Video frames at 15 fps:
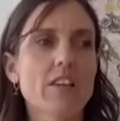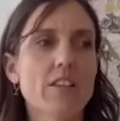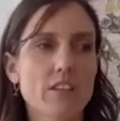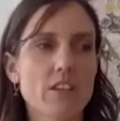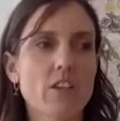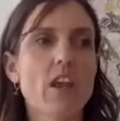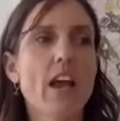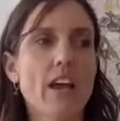
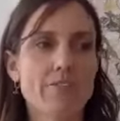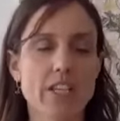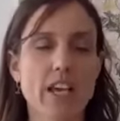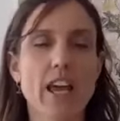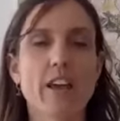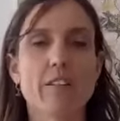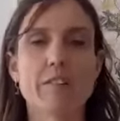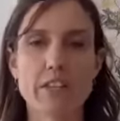have to
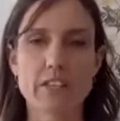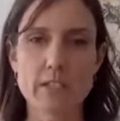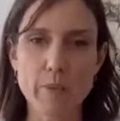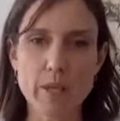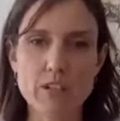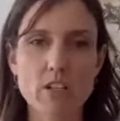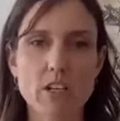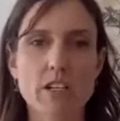have the
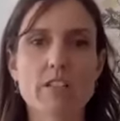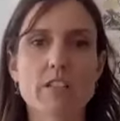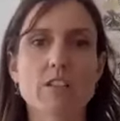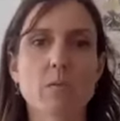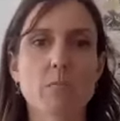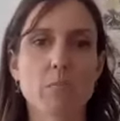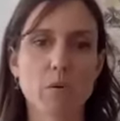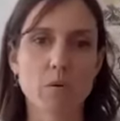specialist on
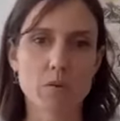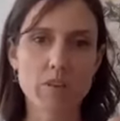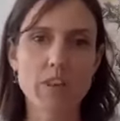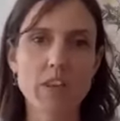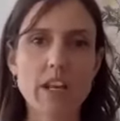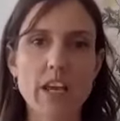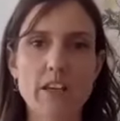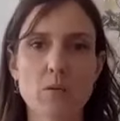board and the
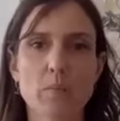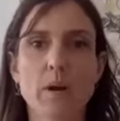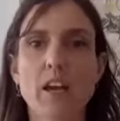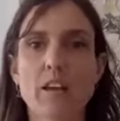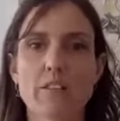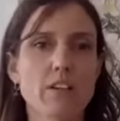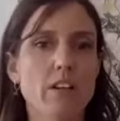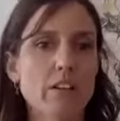
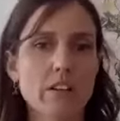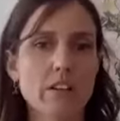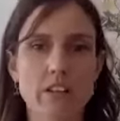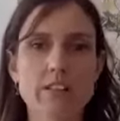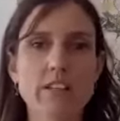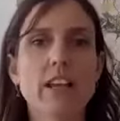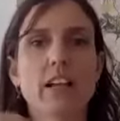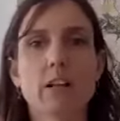naturopath knowing
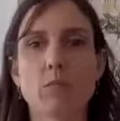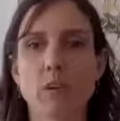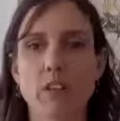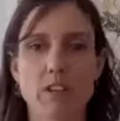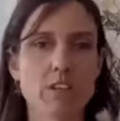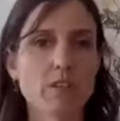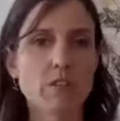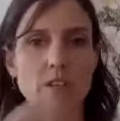exactly what they're
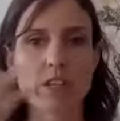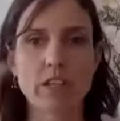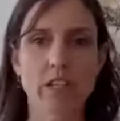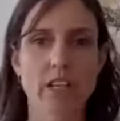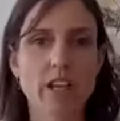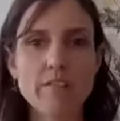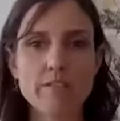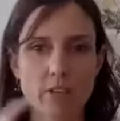doing, and
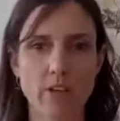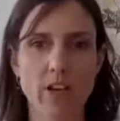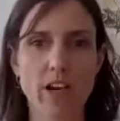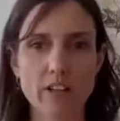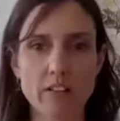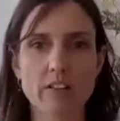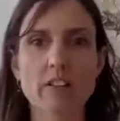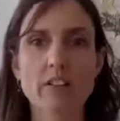everyone
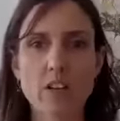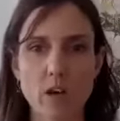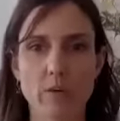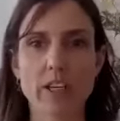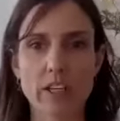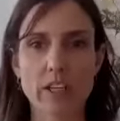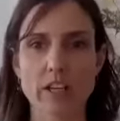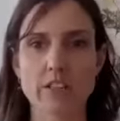knowing and
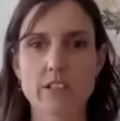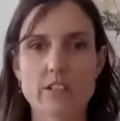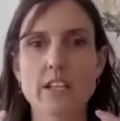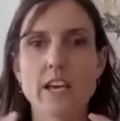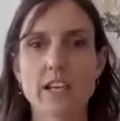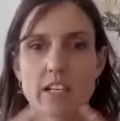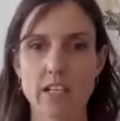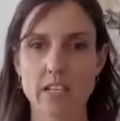
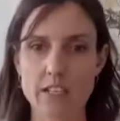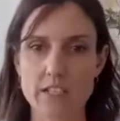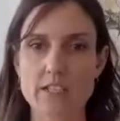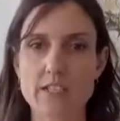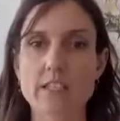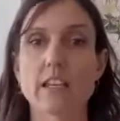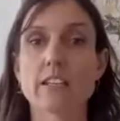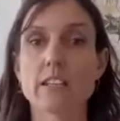understanding and
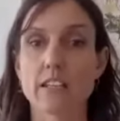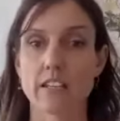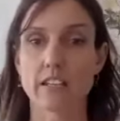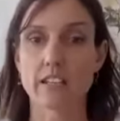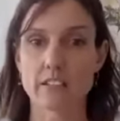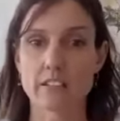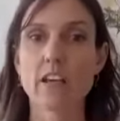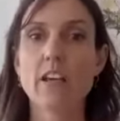consenting
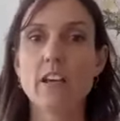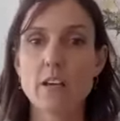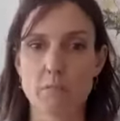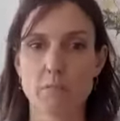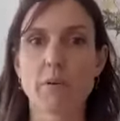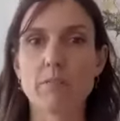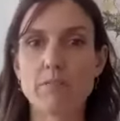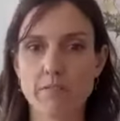and
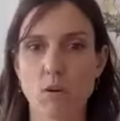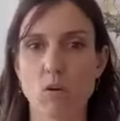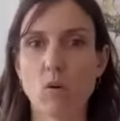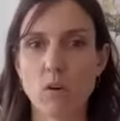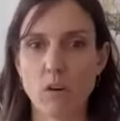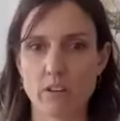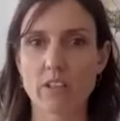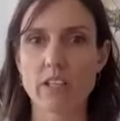
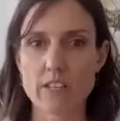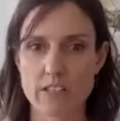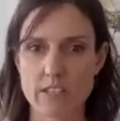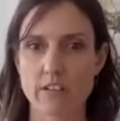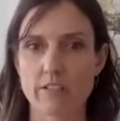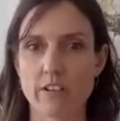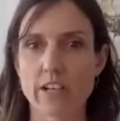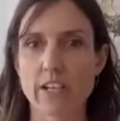before considering